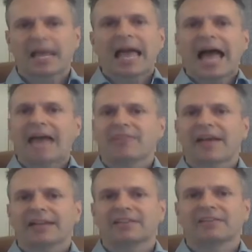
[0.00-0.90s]
And
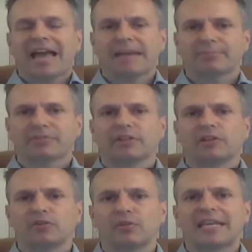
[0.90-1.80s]
that is
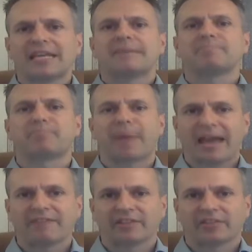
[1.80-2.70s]
absolutely
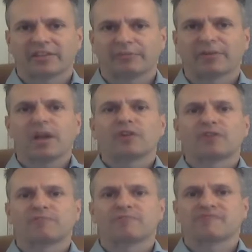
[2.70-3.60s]
imperative
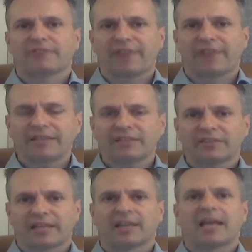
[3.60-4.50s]
for
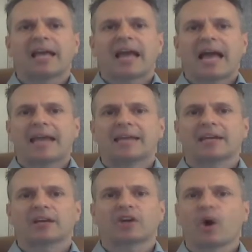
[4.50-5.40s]
preventing a
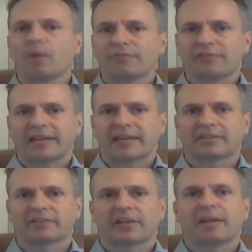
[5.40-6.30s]

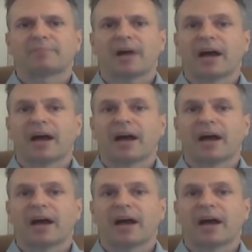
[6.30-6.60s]
conflict, a